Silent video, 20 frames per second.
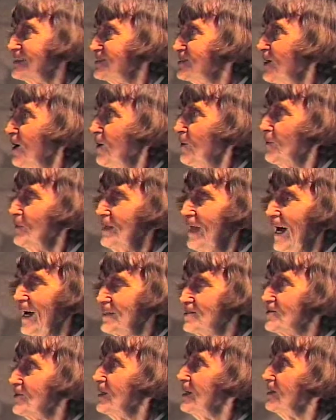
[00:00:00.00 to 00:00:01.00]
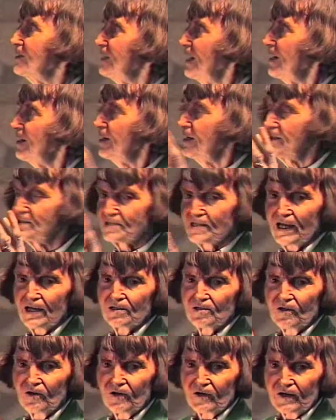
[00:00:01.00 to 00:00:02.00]
so naturally, he
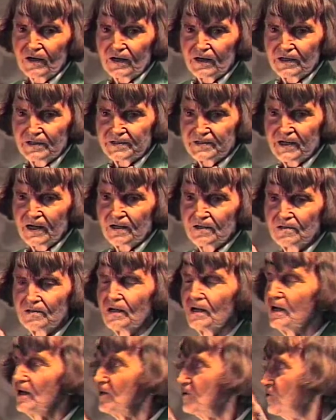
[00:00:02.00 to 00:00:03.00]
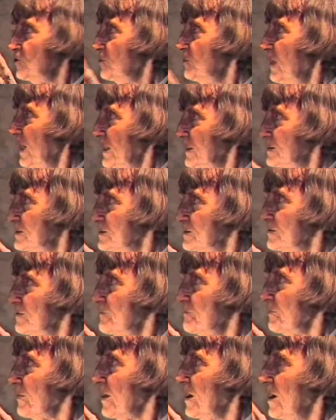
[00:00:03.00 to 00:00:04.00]
stayed longer. He stayed two months,
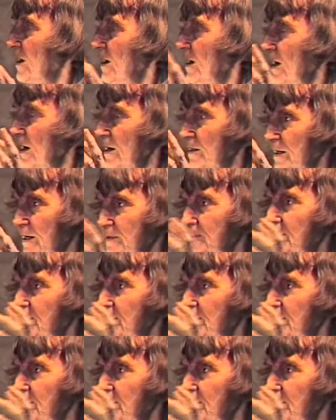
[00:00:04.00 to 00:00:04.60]
and I